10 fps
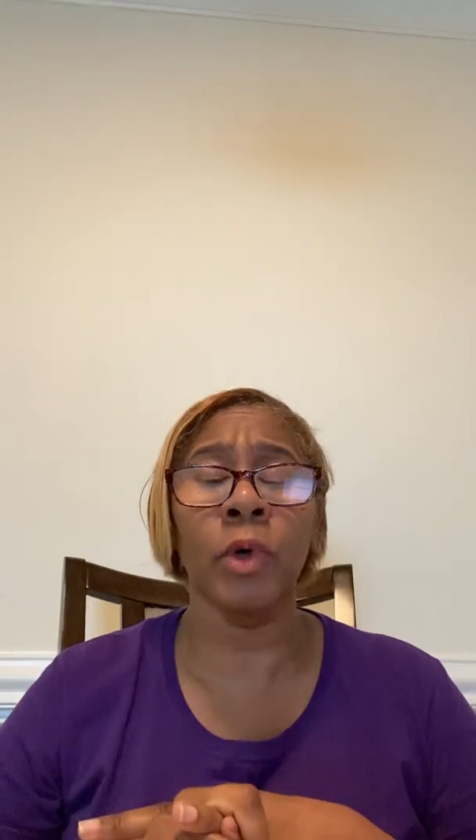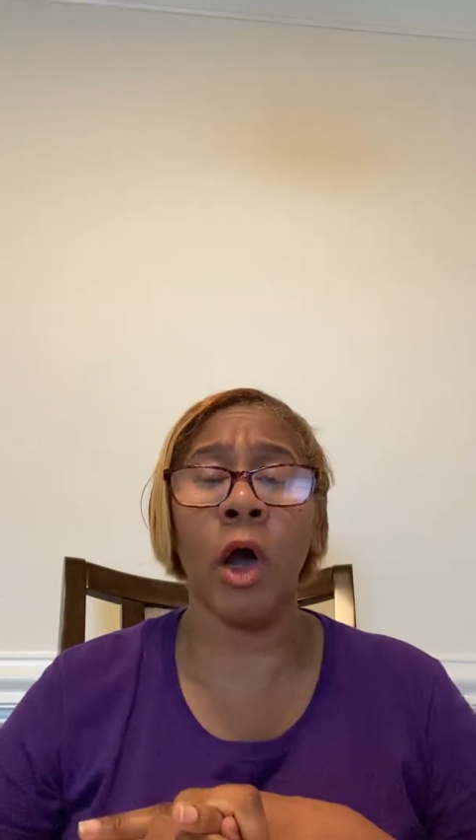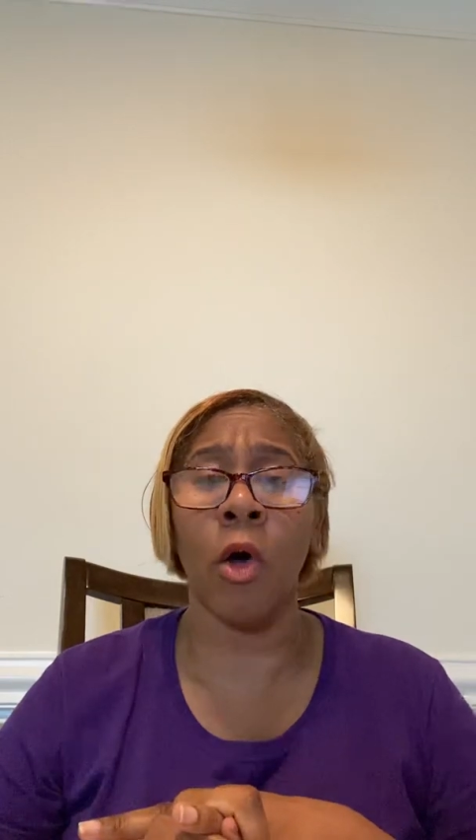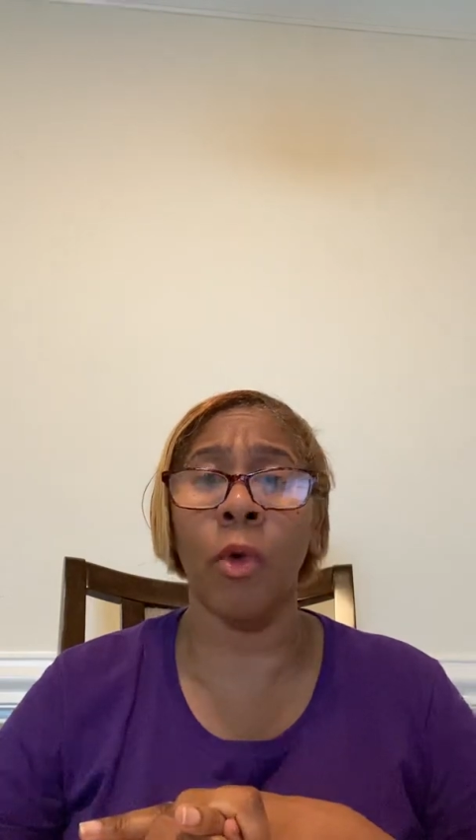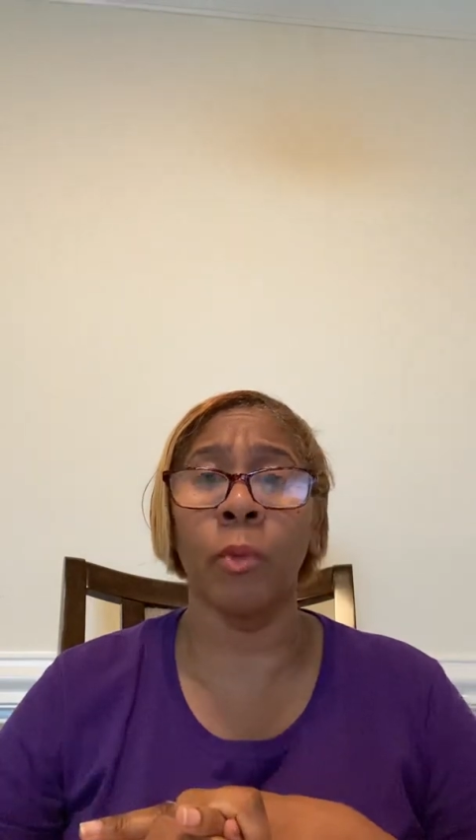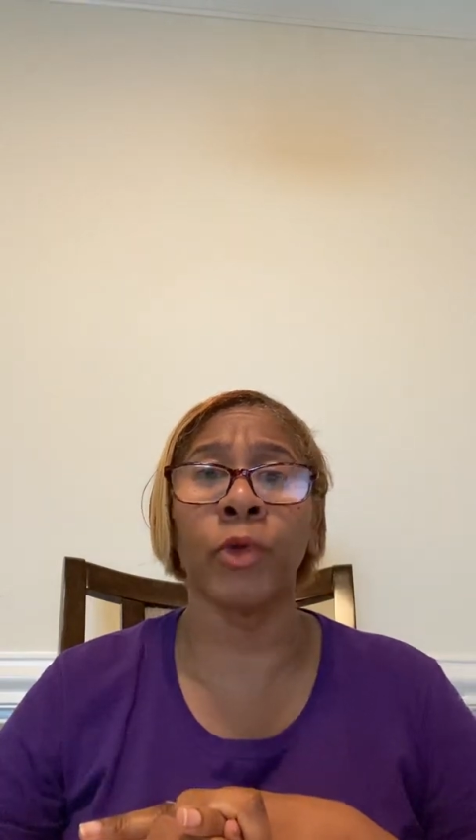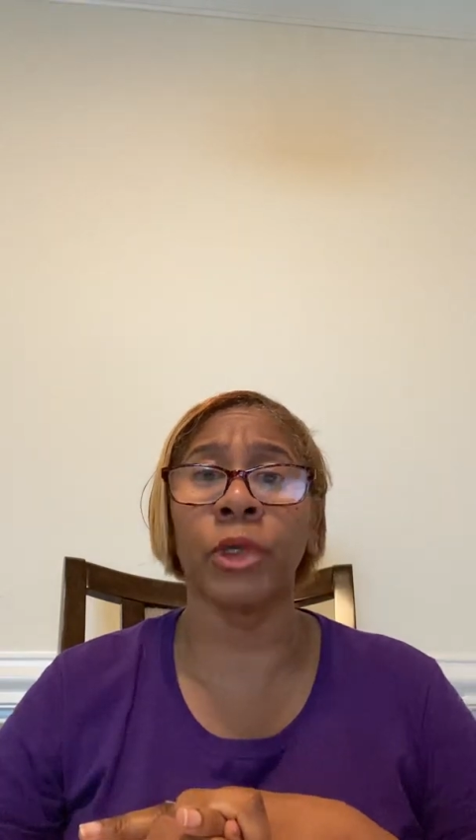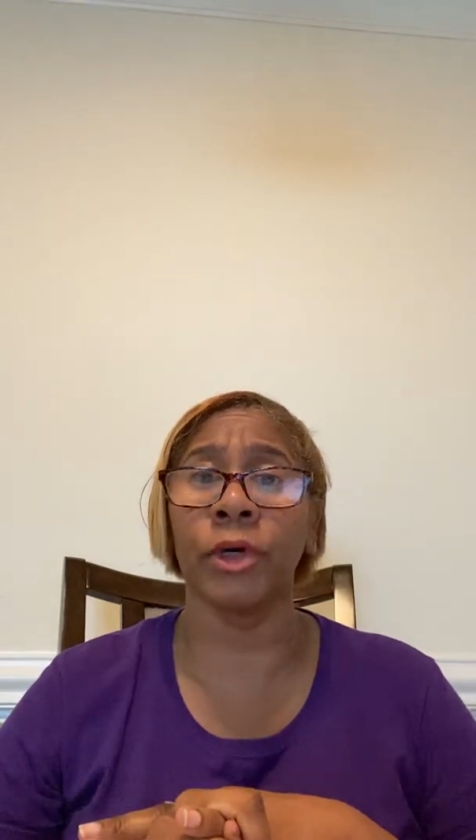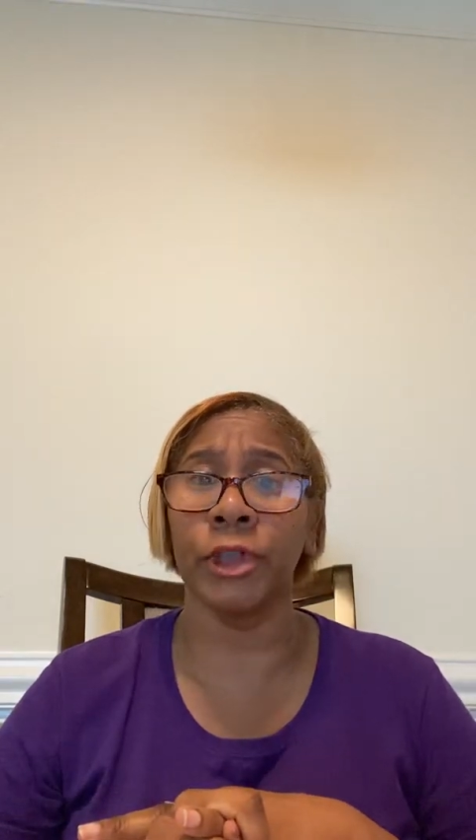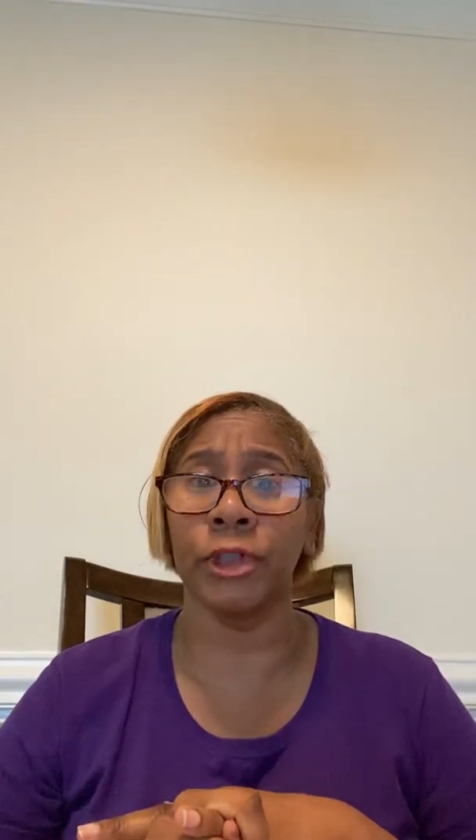home we're
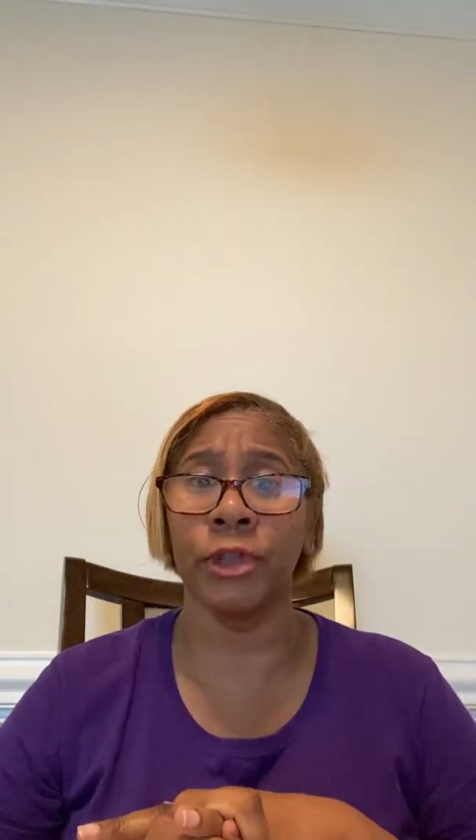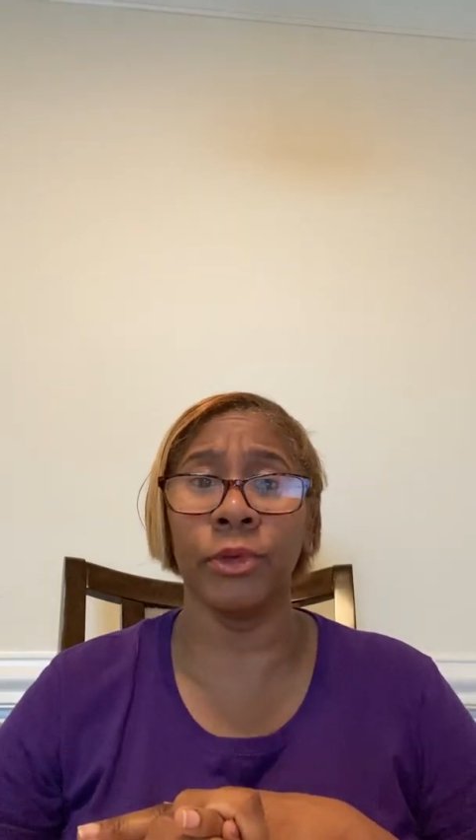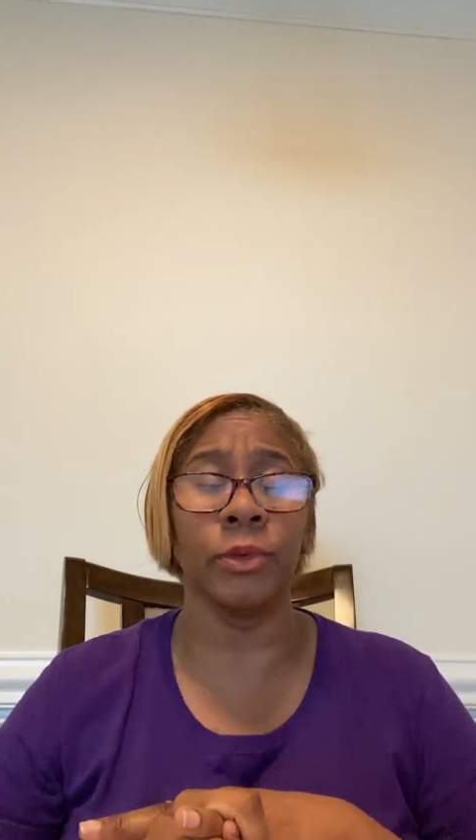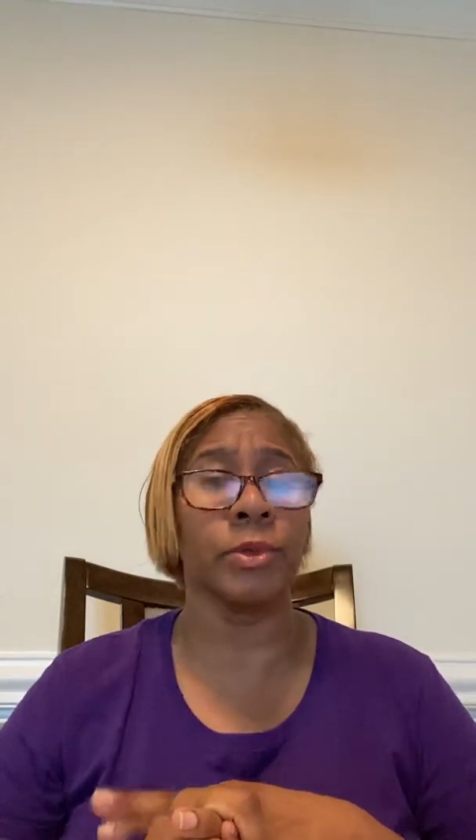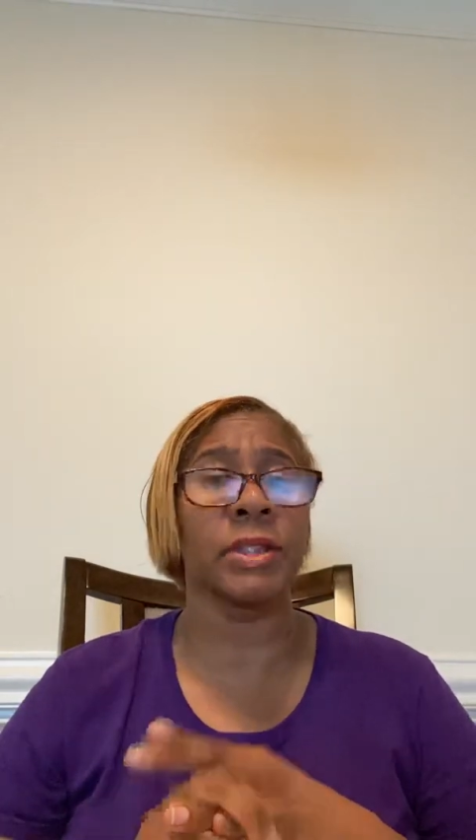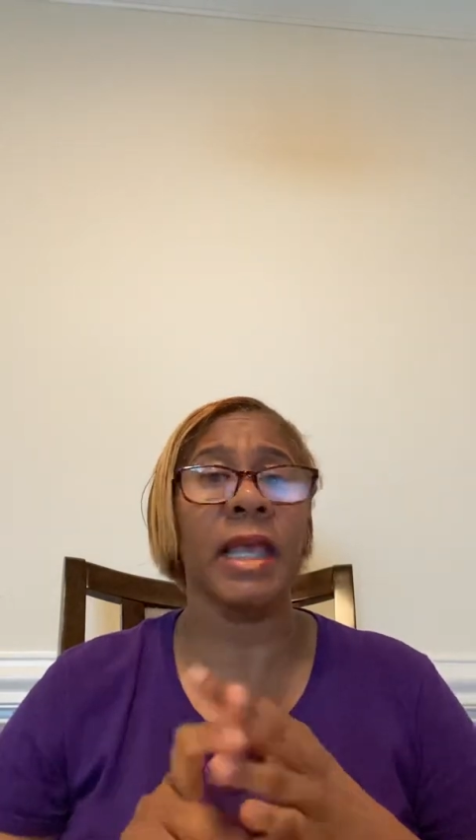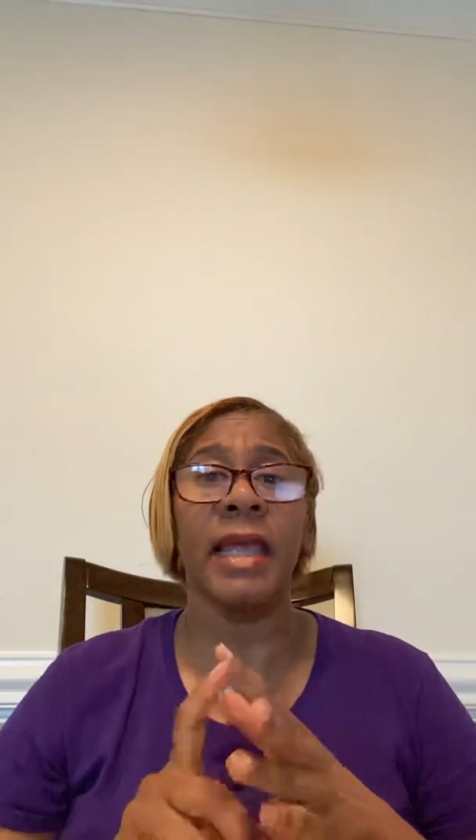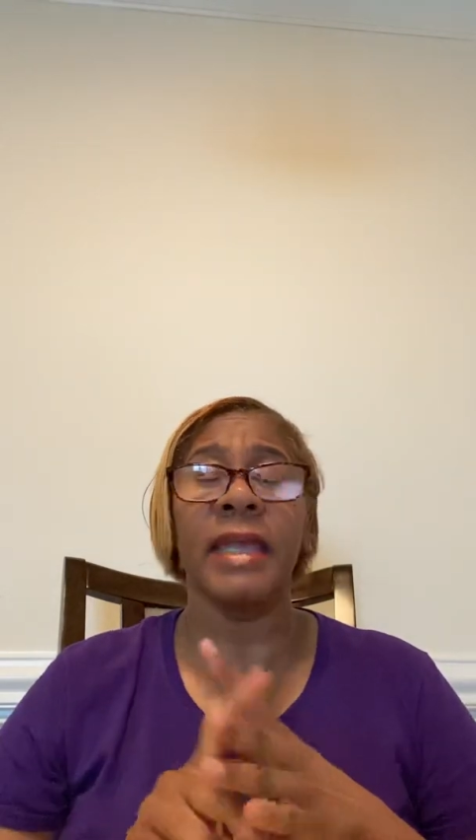going to use?